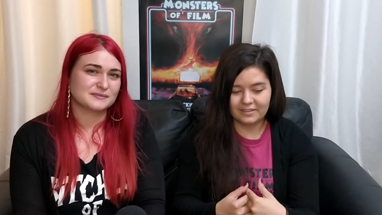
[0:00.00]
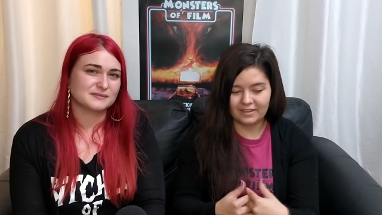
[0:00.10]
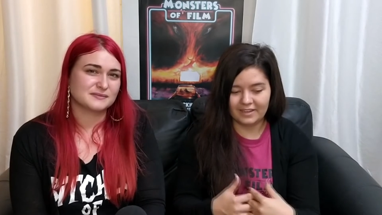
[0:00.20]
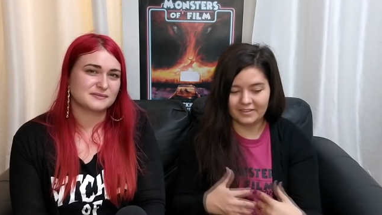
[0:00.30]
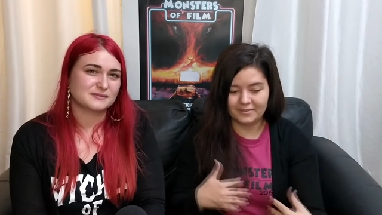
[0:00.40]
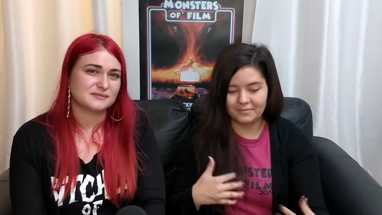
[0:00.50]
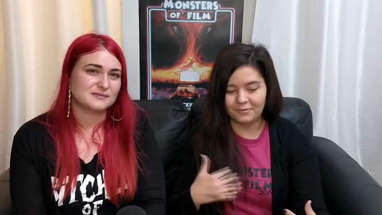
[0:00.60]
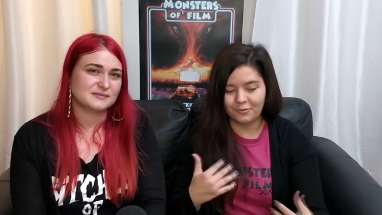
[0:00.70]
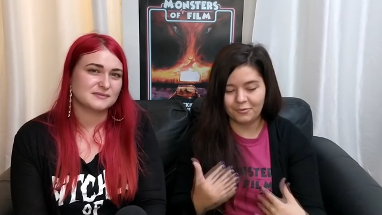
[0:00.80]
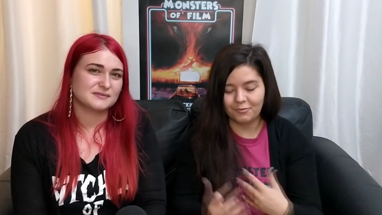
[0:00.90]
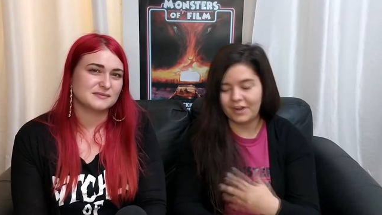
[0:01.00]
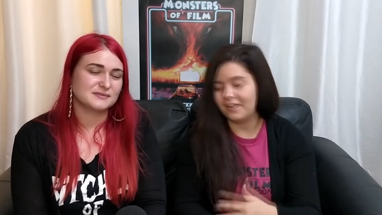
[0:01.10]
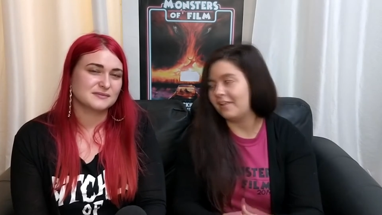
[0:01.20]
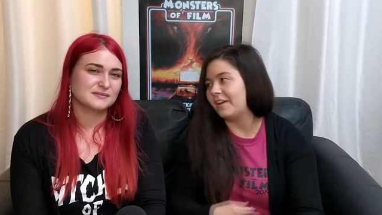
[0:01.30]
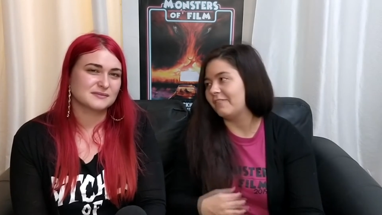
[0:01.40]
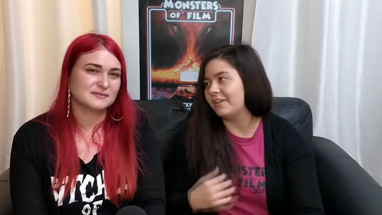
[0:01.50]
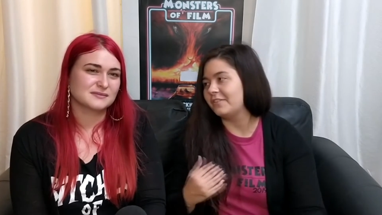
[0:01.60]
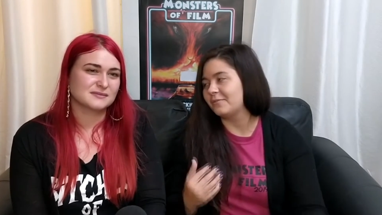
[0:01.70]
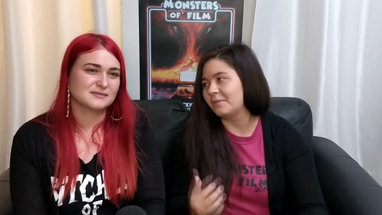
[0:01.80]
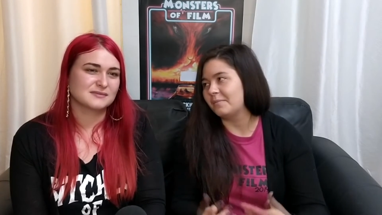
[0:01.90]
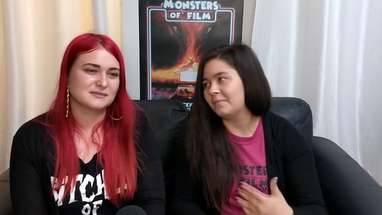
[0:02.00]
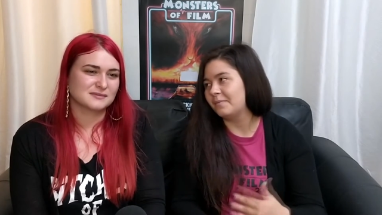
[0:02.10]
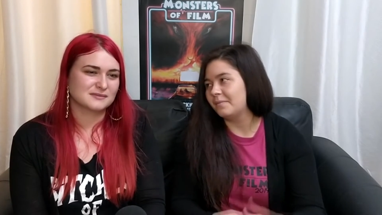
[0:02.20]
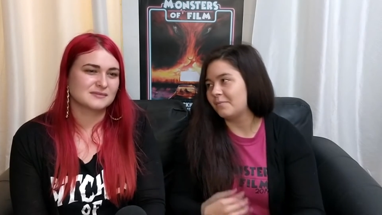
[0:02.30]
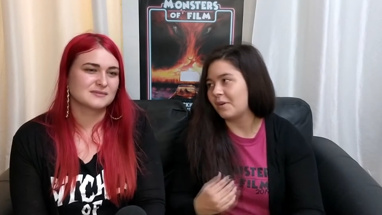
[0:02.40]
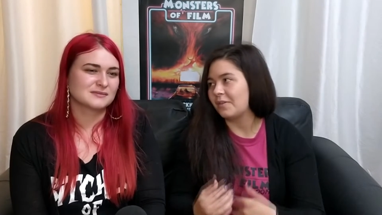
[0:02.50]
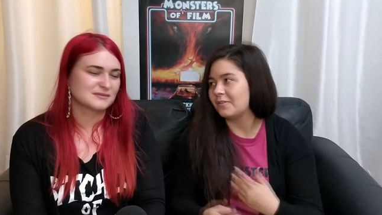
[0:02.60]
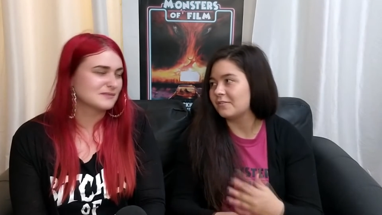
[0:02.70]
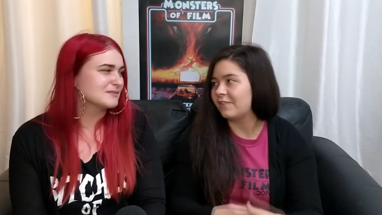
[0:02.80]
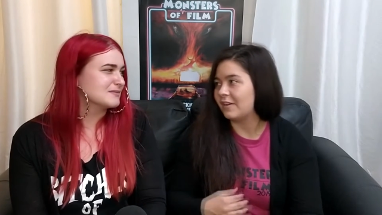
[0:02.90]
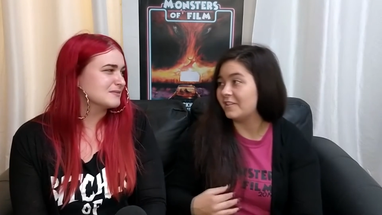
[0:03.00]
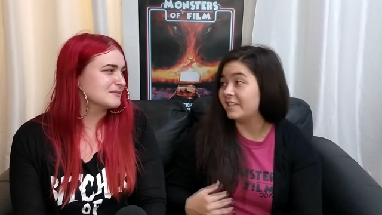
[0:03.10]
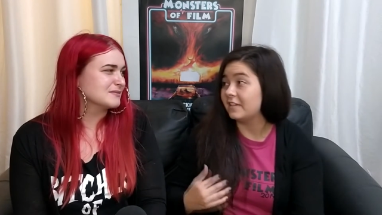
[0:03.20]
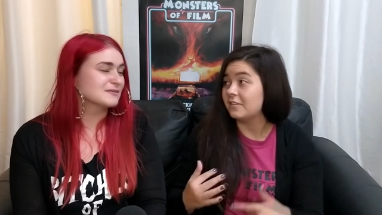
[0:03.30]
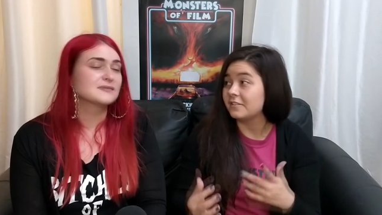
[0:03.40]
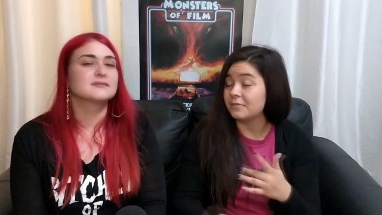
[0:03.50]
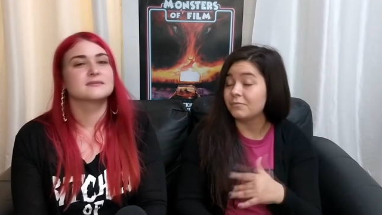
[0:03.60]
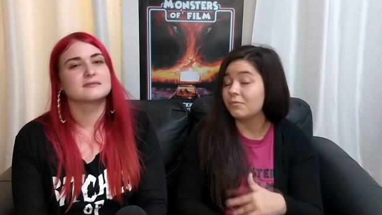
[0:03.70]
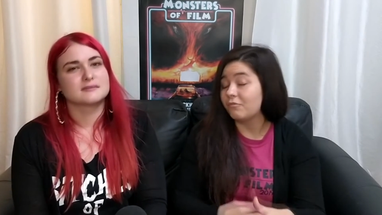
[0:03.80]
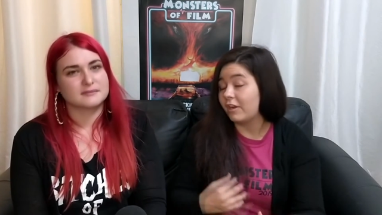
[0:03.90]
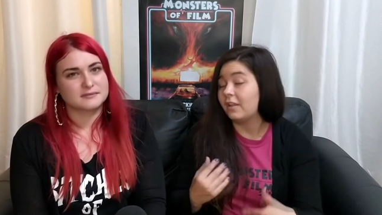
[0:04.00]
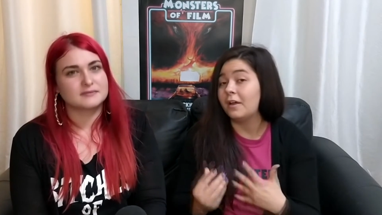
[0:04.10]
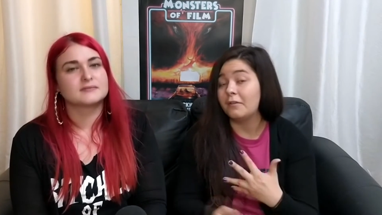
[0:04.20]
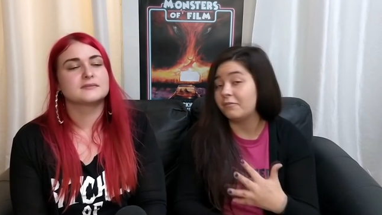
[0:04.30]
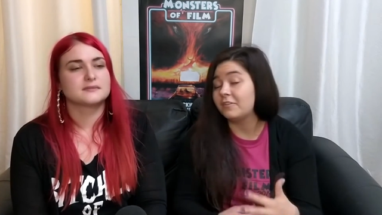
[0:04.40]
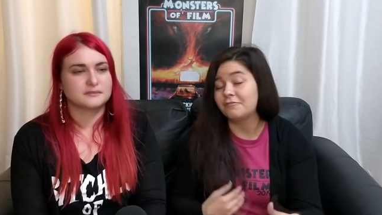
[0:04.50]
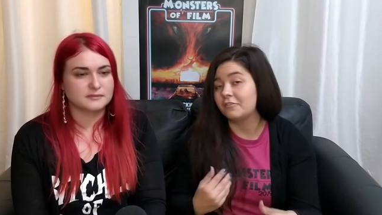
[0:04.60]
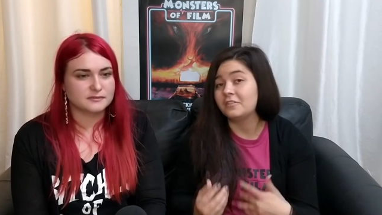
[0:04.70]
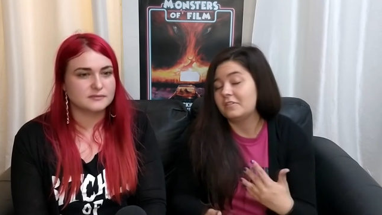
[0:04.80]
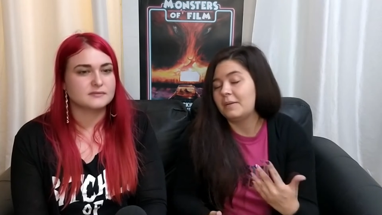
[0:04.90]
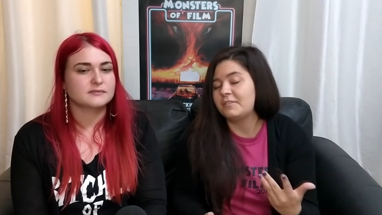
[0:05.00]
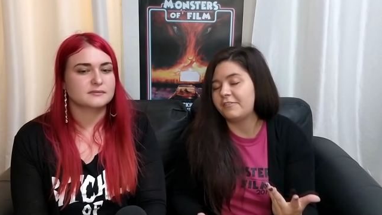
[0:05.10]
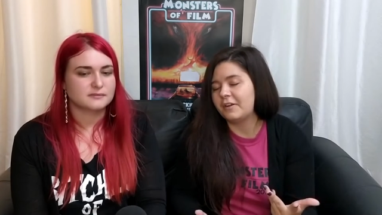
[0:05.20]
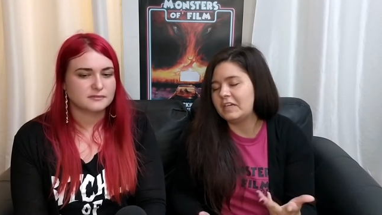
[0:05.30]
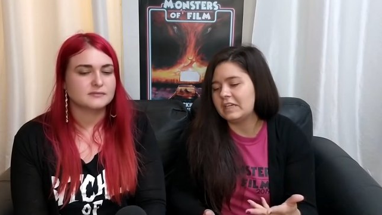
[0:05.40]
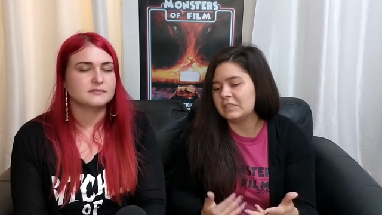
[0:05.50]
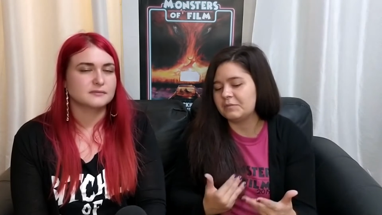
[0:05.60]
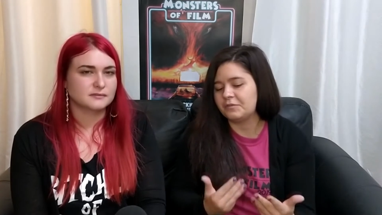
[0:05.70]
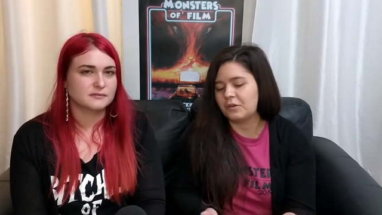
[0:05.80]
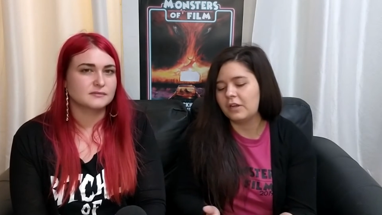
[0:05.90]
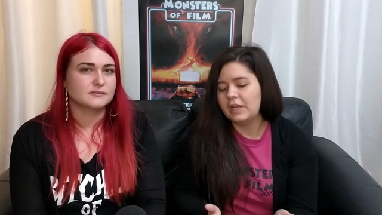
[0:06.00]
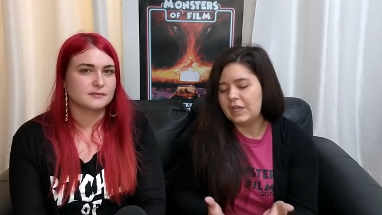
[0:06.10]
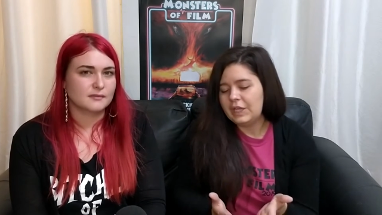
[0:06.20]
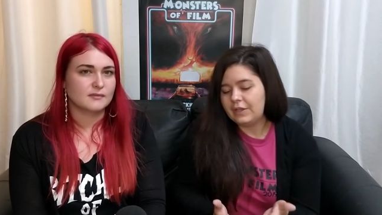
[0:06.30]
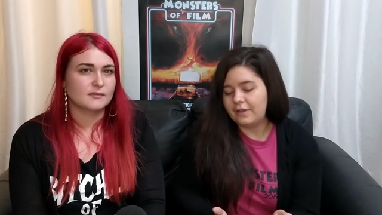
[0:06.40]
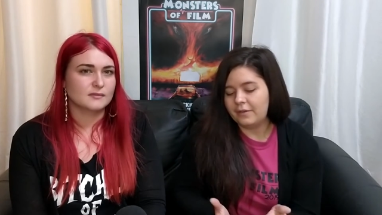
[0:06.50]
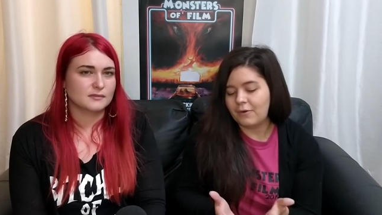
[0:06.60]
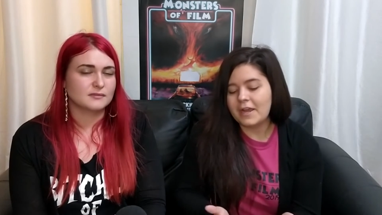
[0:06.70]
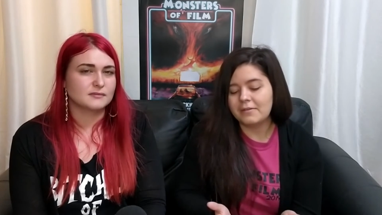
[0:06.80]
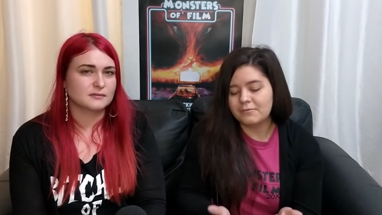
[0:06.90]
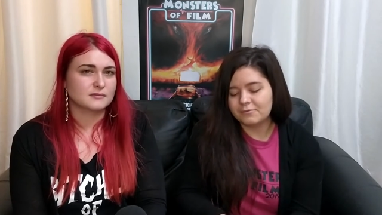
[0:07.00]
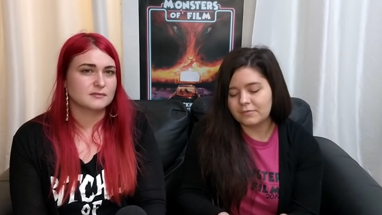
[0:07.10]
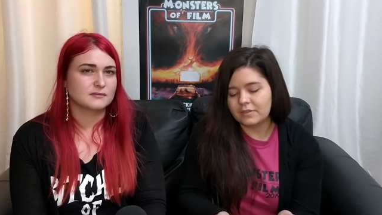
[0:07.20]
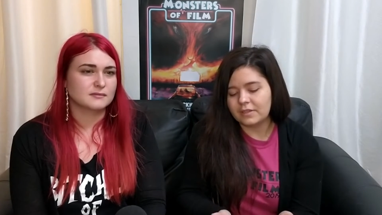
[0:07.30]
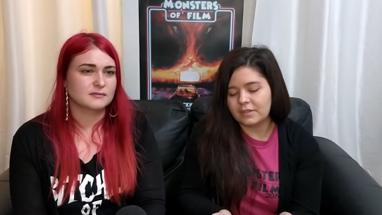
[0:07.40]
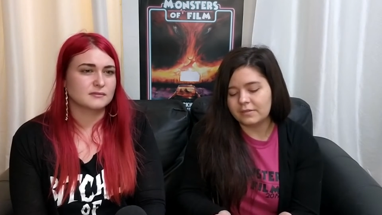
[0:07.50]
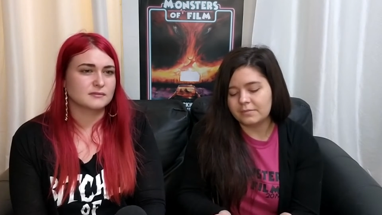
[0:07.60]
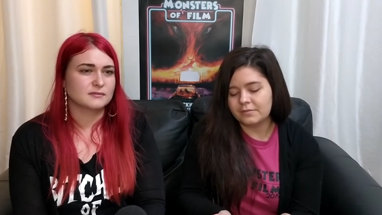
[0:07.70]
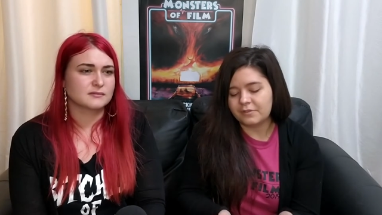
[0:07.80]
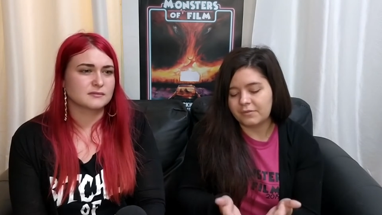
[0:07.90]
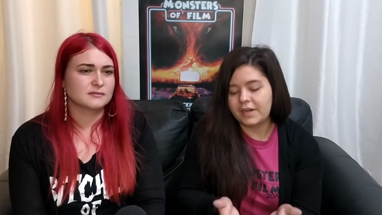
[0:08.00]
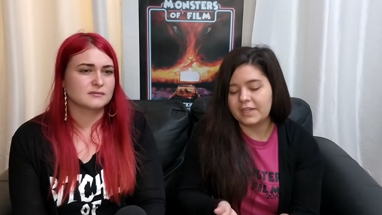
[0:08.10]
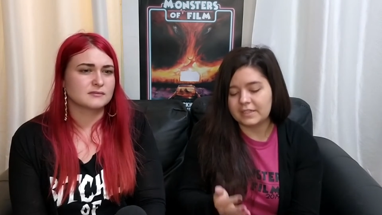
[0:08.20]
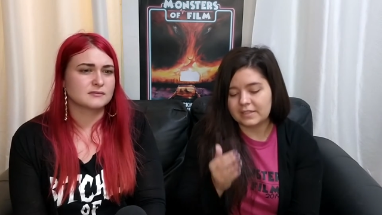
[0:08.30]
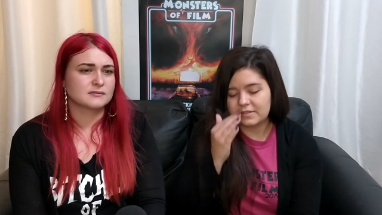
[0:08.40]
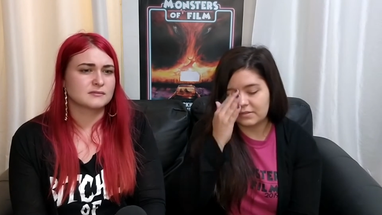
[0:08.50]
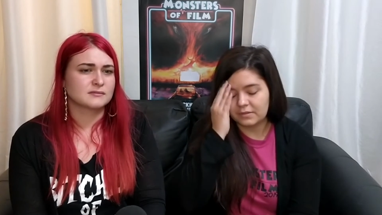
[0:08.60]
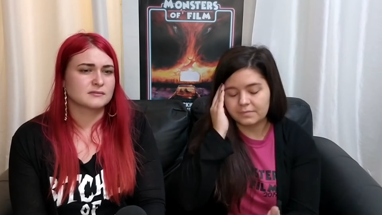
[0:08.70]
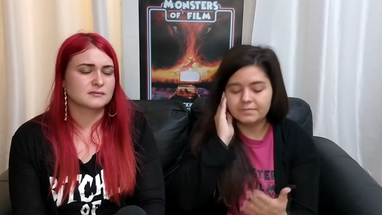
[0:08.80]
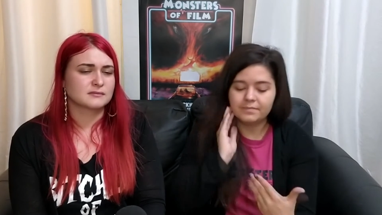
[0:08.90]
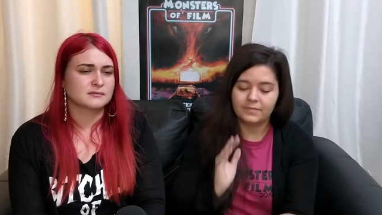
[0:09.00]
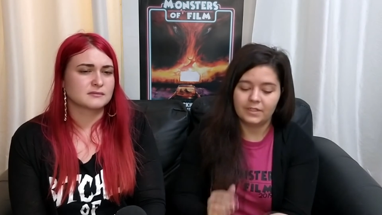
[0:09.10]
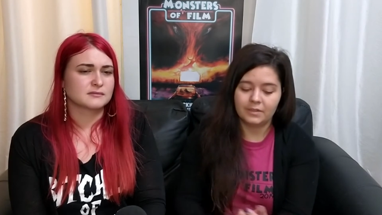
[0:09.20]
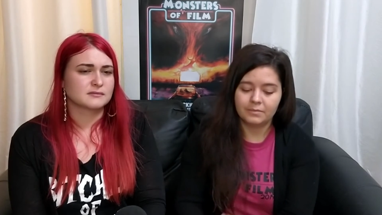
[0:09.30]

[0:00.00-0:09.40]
Speaker 1: like r- read a lot of like Grimm brothers fairy tales and mm. read a lot of different types of fairy tales before uh, right uh, before writing this or you know